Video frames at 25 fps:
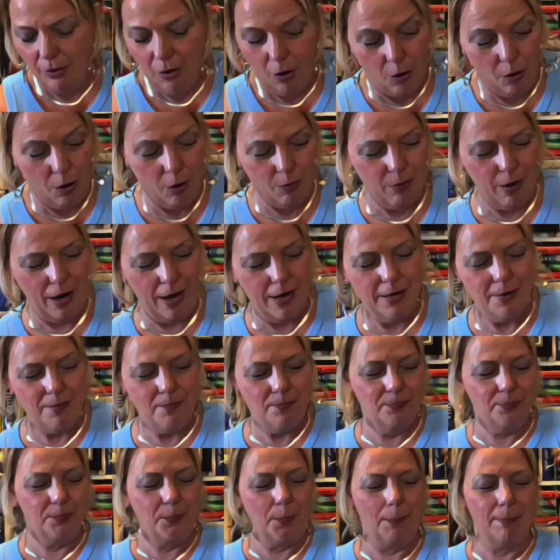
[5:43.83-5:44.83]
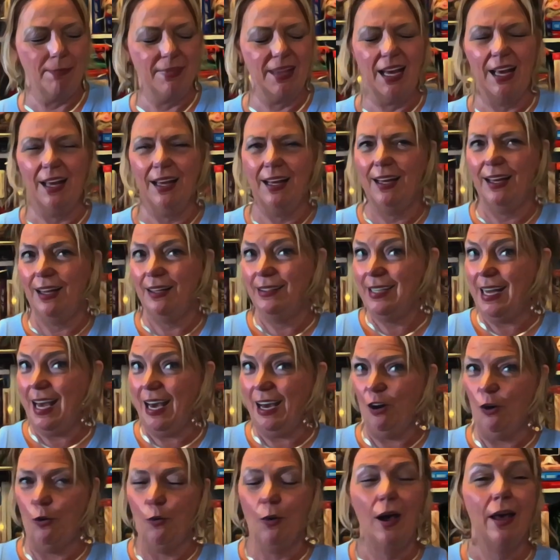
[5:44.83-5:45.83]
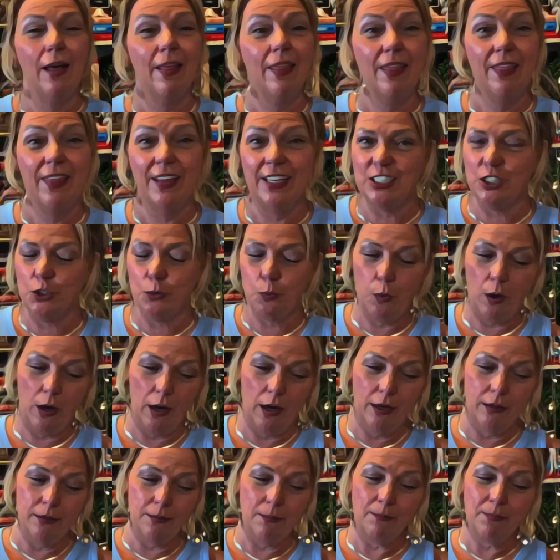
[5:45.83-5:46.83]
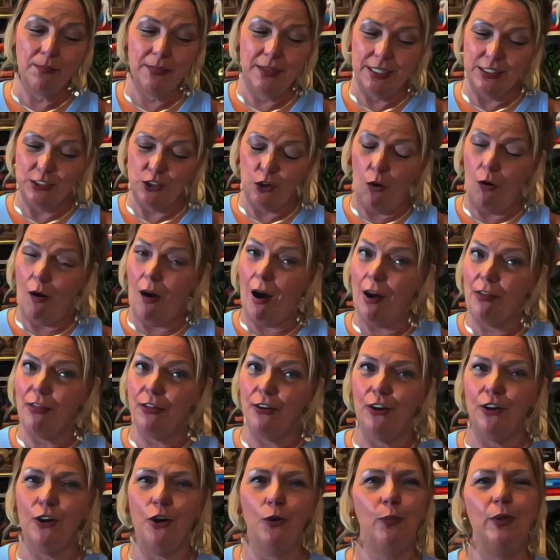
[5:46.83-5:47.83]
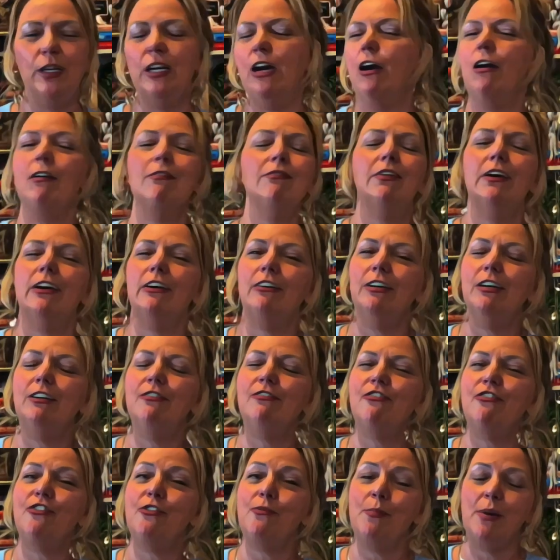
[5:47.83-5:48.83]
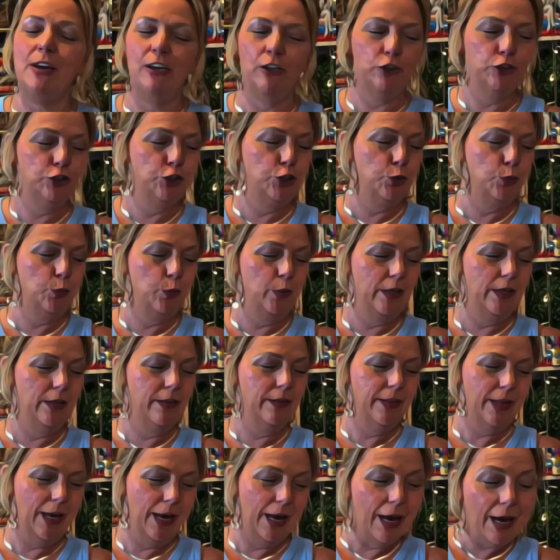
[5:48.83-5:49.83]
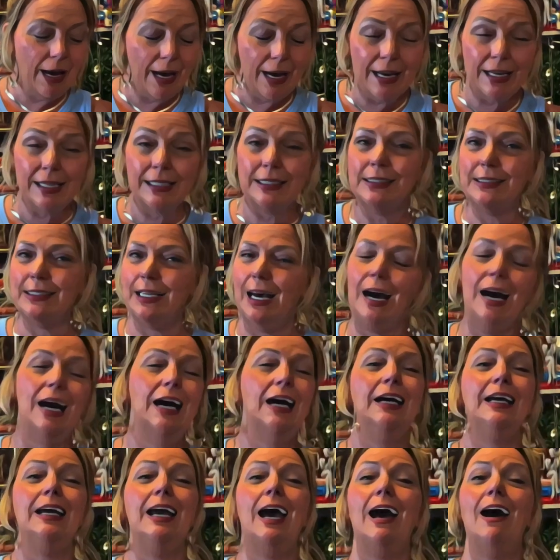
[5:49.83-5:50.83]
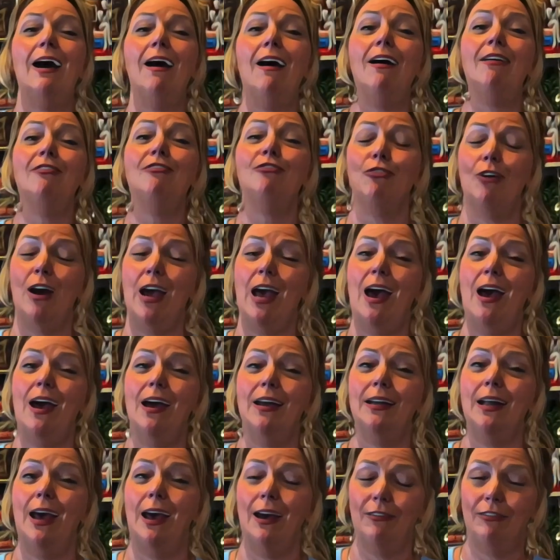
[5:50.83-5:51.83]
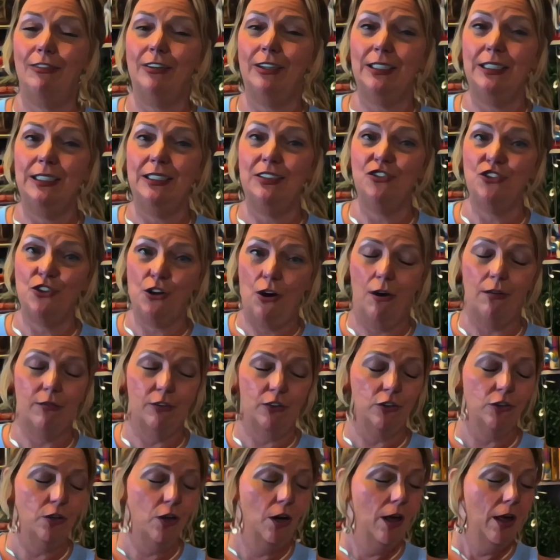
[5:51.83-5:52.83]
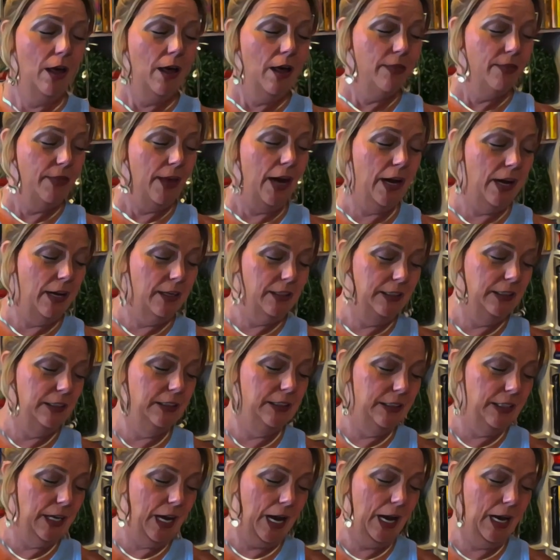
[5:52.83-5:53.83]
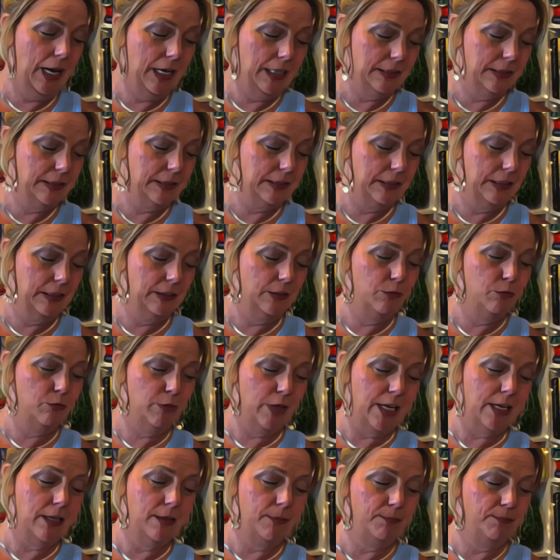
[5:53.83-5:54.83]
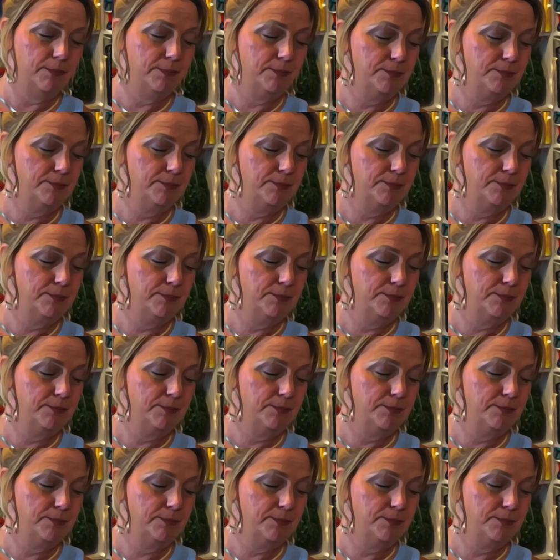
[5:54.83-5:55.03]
All right. Now, this one, this author, we are very familiar with as I have read every novel that he has written.